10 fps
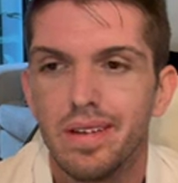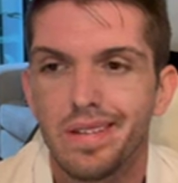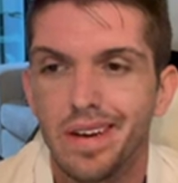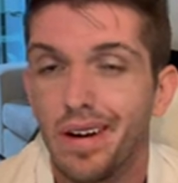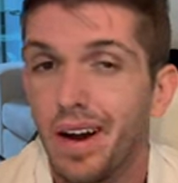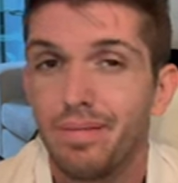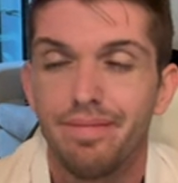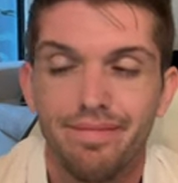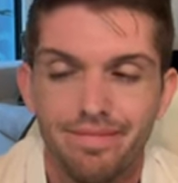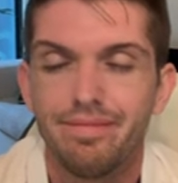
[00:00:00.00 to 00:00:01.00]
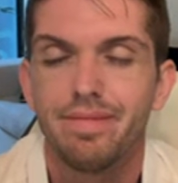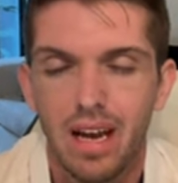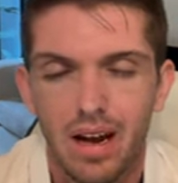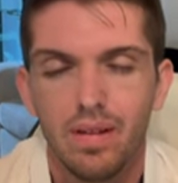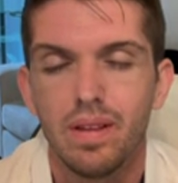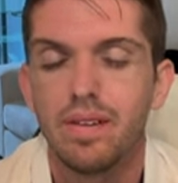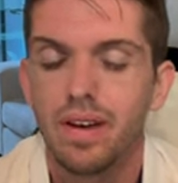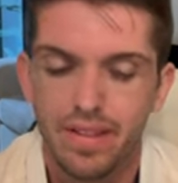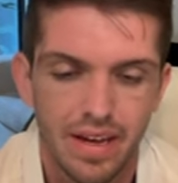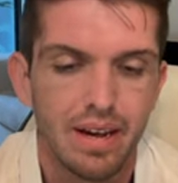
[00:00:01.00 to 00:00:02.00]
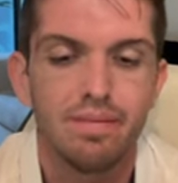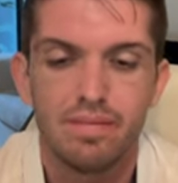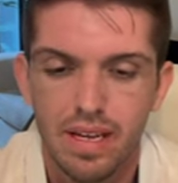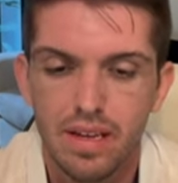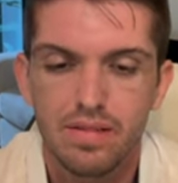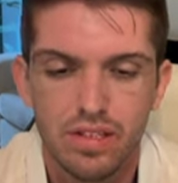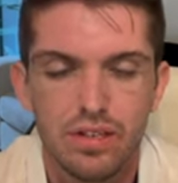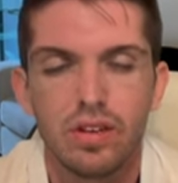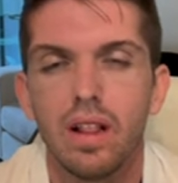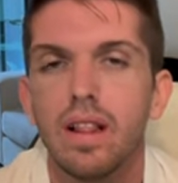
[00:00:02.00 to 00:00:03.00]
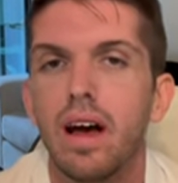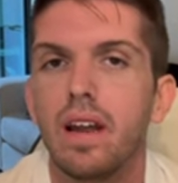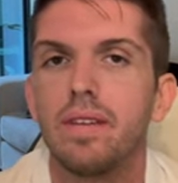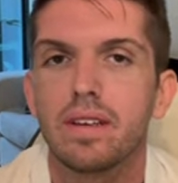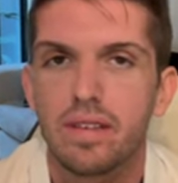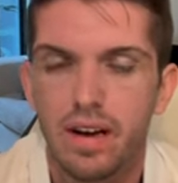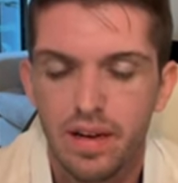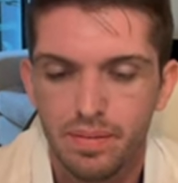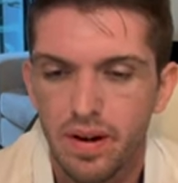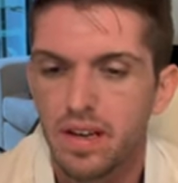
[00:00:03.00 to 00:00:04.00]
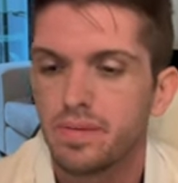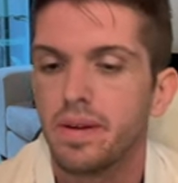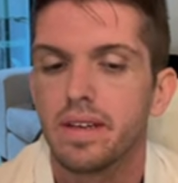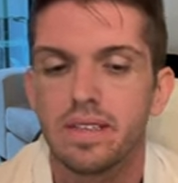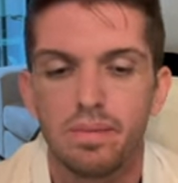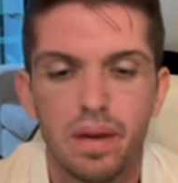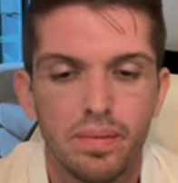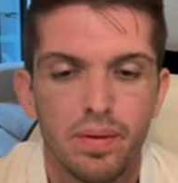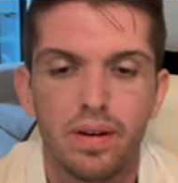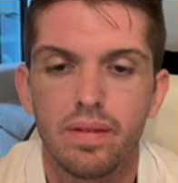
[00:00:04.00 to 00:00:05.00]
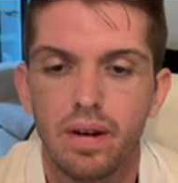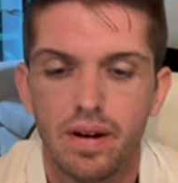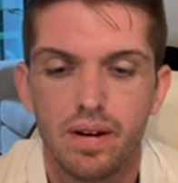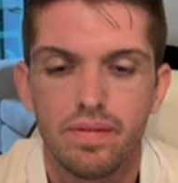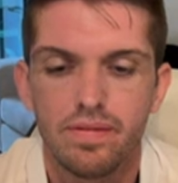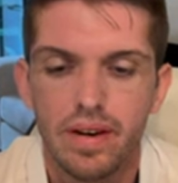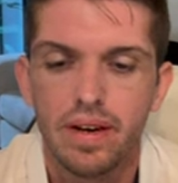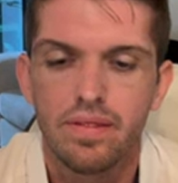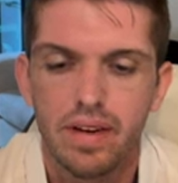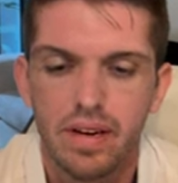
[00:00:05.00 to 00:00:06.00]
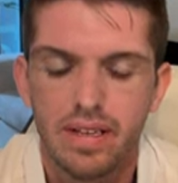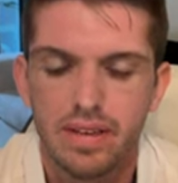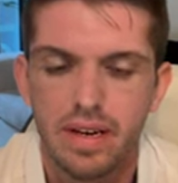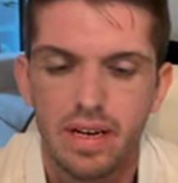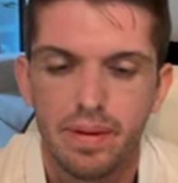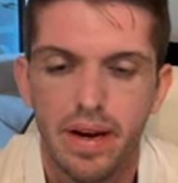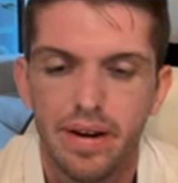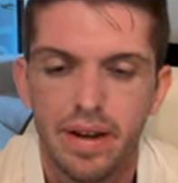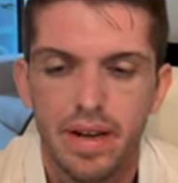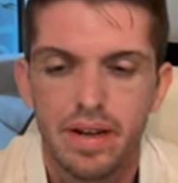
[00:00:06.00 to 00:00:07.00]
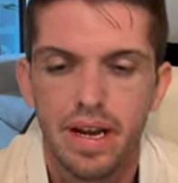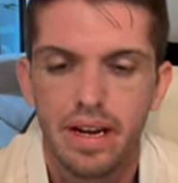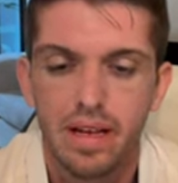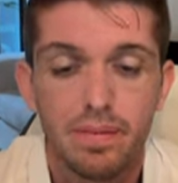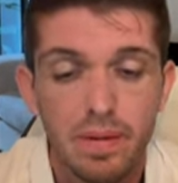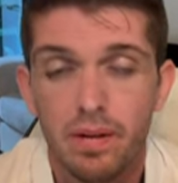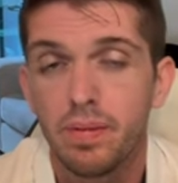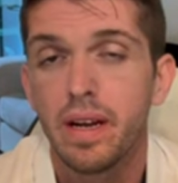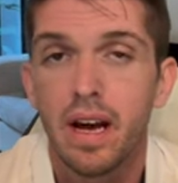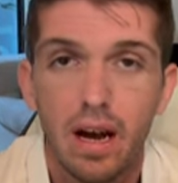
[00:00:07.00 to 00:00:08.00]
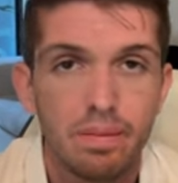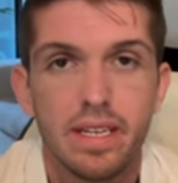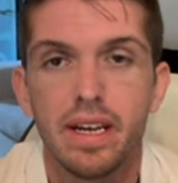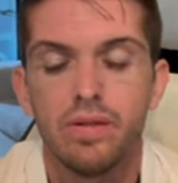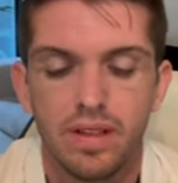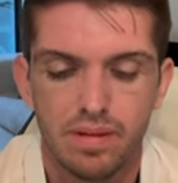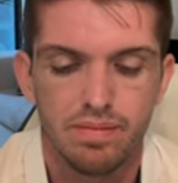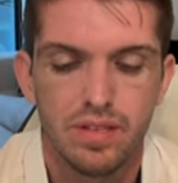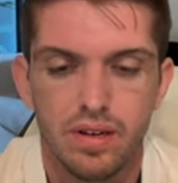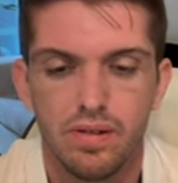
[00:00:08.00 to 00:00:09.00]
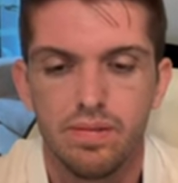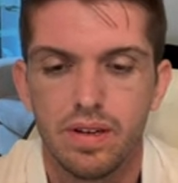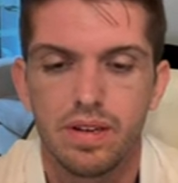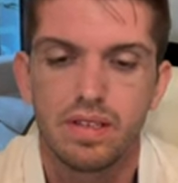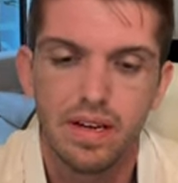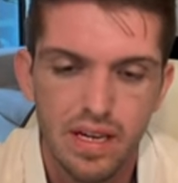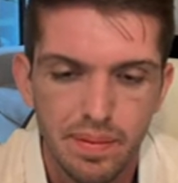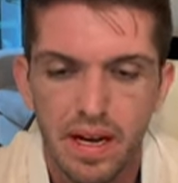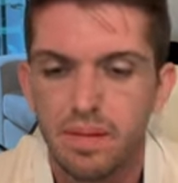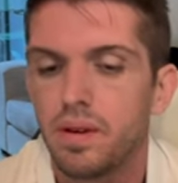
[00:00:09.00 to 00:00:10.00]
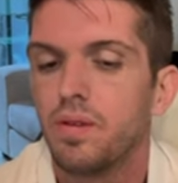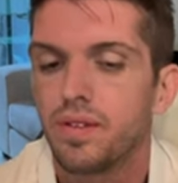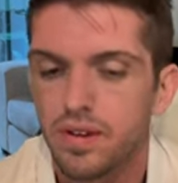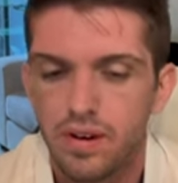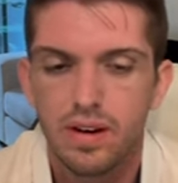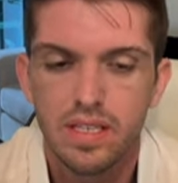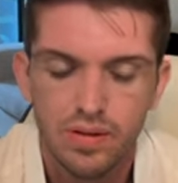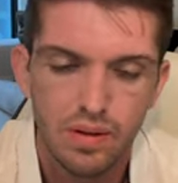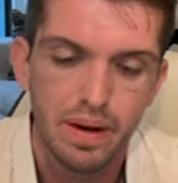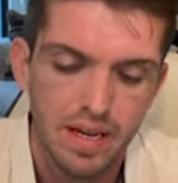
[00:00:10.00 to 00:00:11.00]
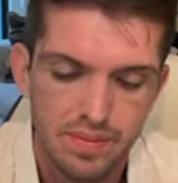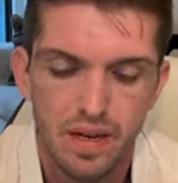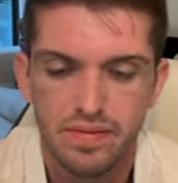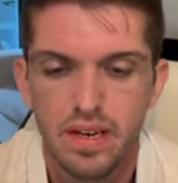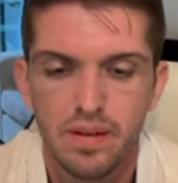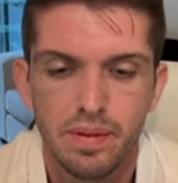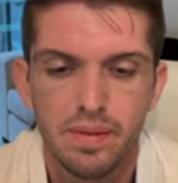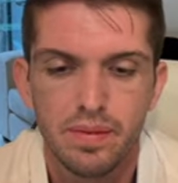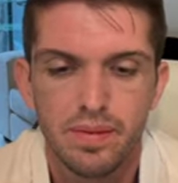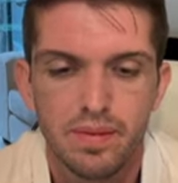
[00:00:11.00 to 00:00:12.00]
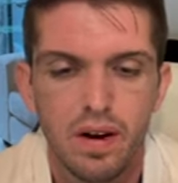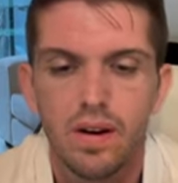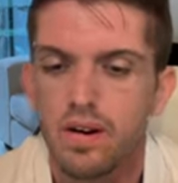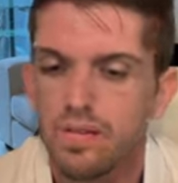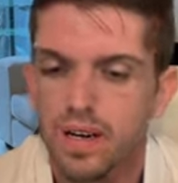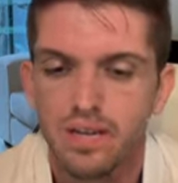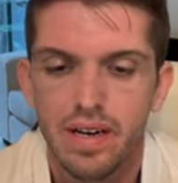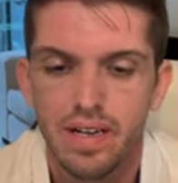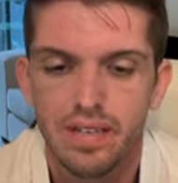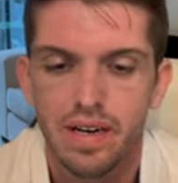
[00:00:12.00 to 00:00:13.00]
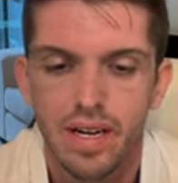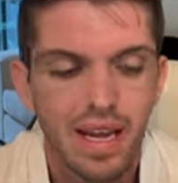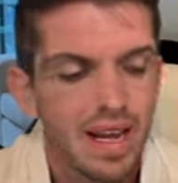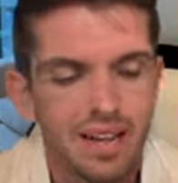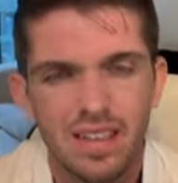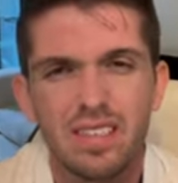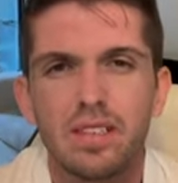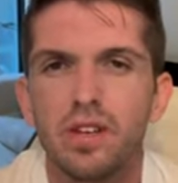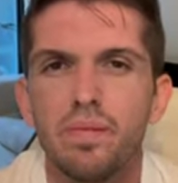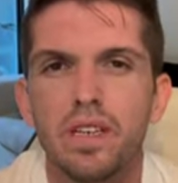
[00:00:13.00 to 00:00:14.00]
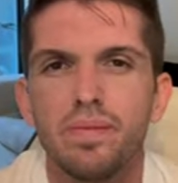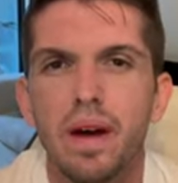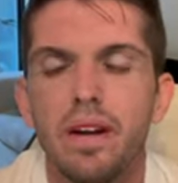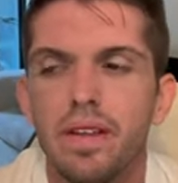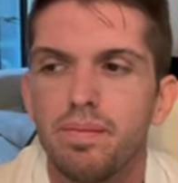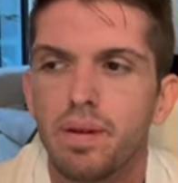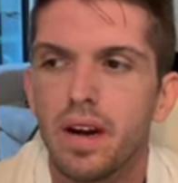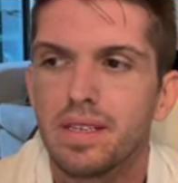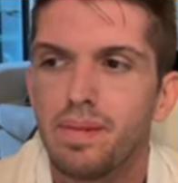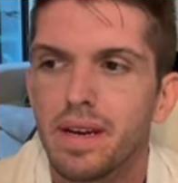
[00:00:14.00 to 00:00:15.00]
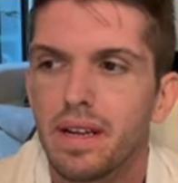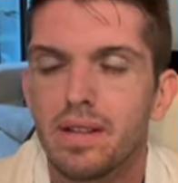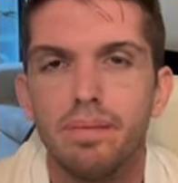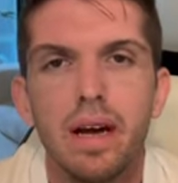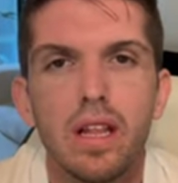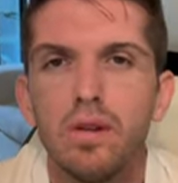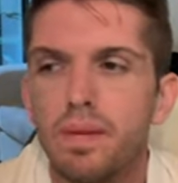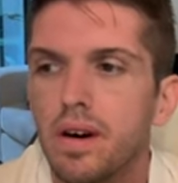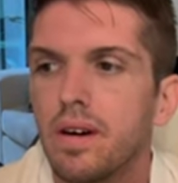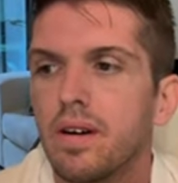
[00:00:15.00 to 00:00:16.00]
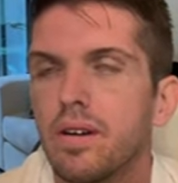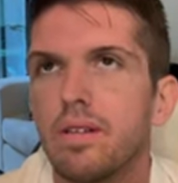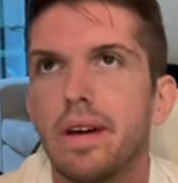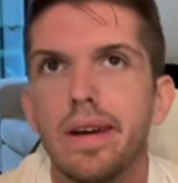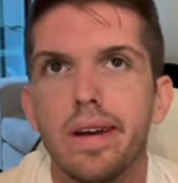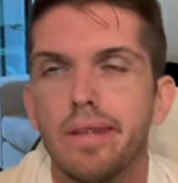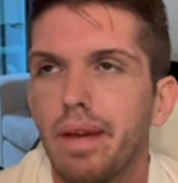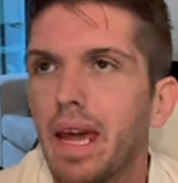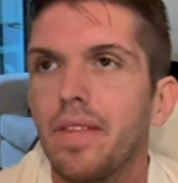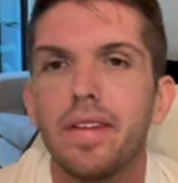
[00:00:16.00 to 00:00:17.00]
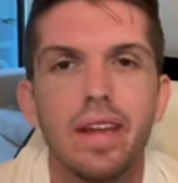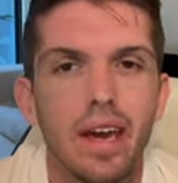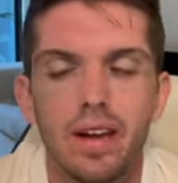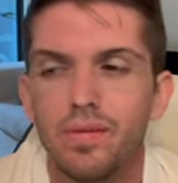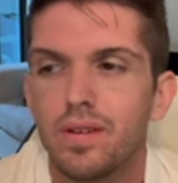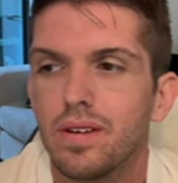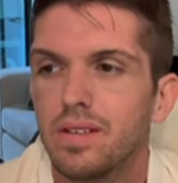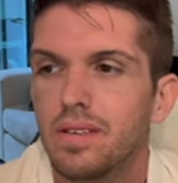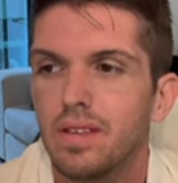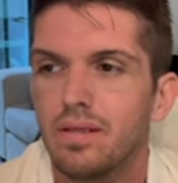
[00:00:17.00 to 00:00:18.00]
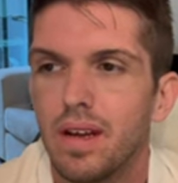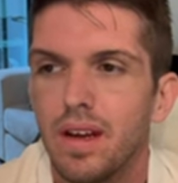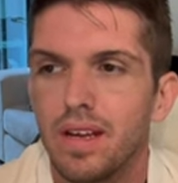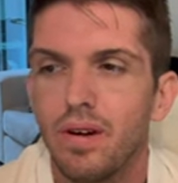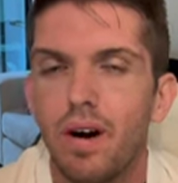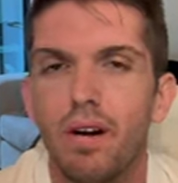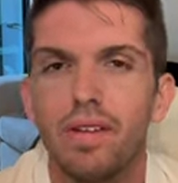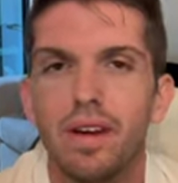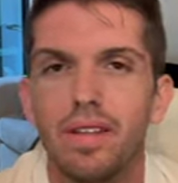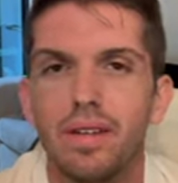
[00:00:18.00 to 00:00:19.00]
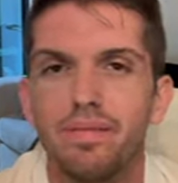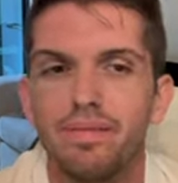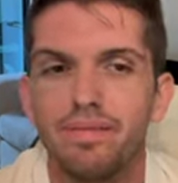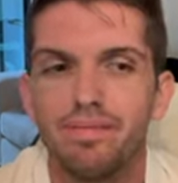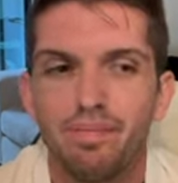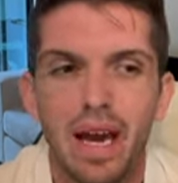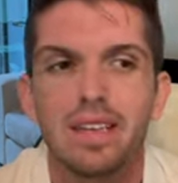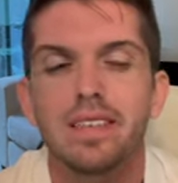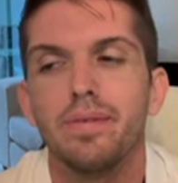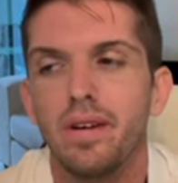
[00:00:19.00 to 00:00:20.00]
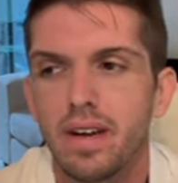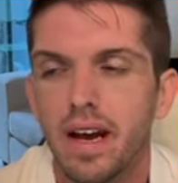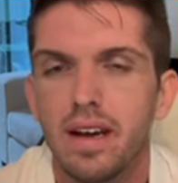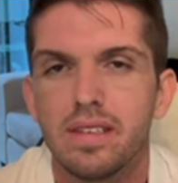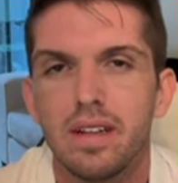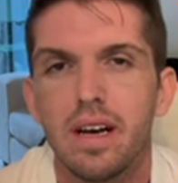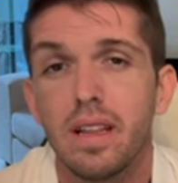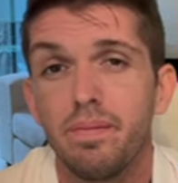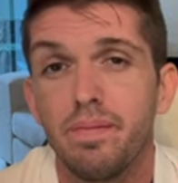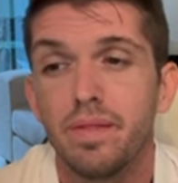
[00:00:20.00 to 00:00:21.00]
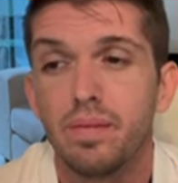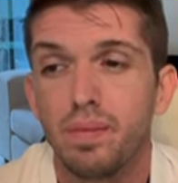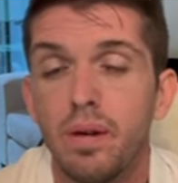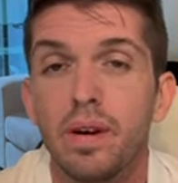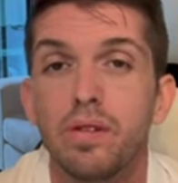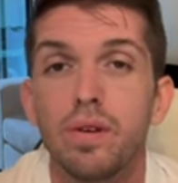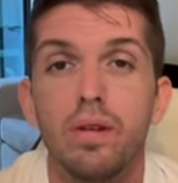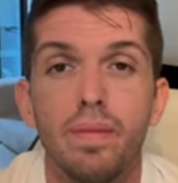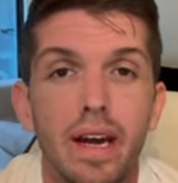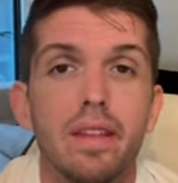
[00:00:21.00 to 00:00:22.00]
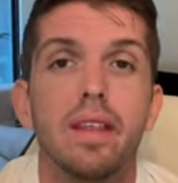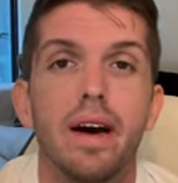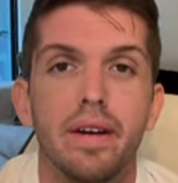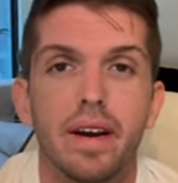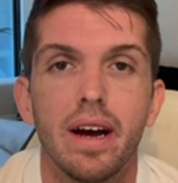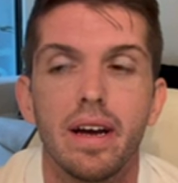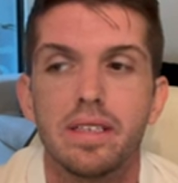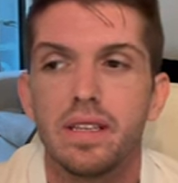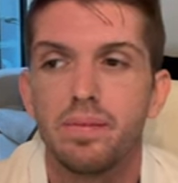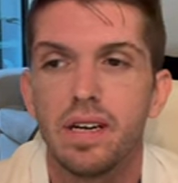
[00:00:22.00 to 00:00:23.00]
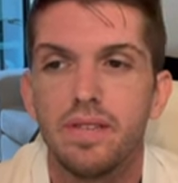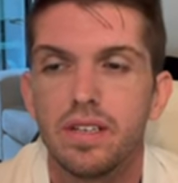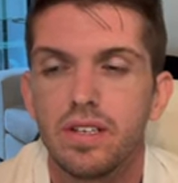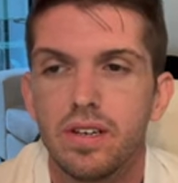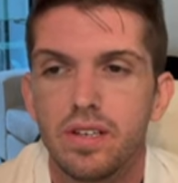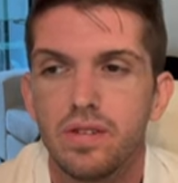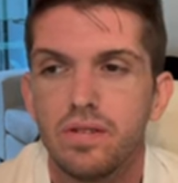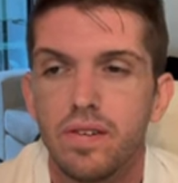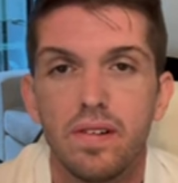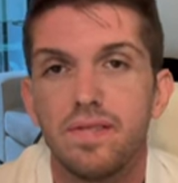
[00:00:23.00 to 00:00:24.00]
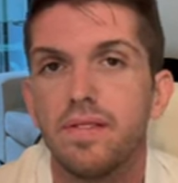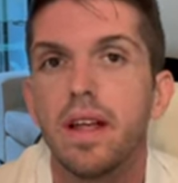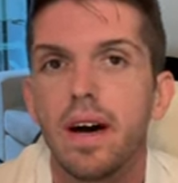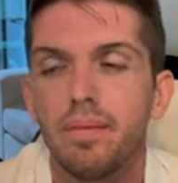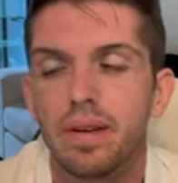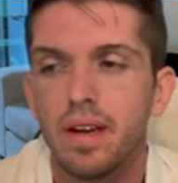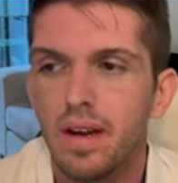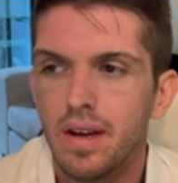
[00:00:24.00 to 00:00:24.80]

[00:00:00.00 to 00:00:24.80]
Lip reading: You know, I'll leave it at that. It's just a lot of exciting prospects that people are very, very excited about. And a lot of people are playing hot potato with them. So they're excited about them. They want their cards. They want to pass them off to other people. All very, very exciting. This is so much better than prospecting LaMelo Ball and Anthony Edwards and, you know, all the other basketball guys and a lot of the Bowman Chrome headliner guys in the previous years who have all flopped.